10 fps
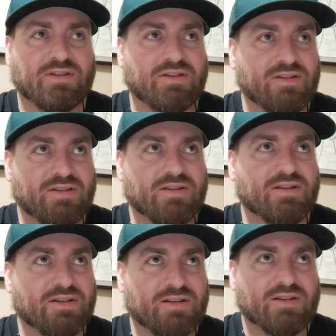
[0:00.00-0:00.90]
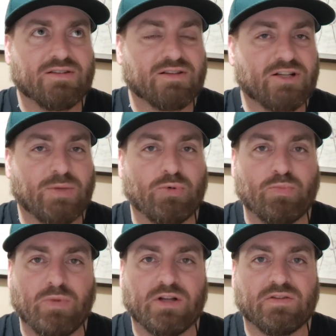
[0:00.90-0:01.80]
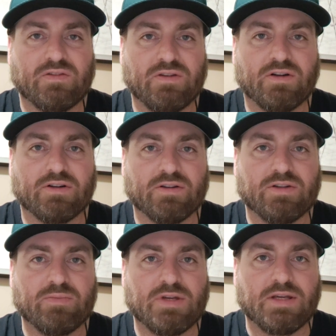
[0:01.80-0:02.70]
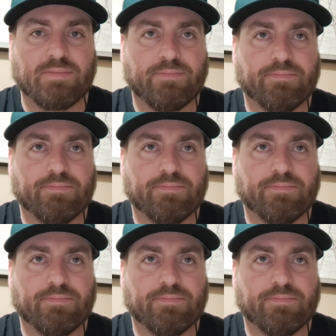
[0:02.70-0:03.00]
a couple months younger than me.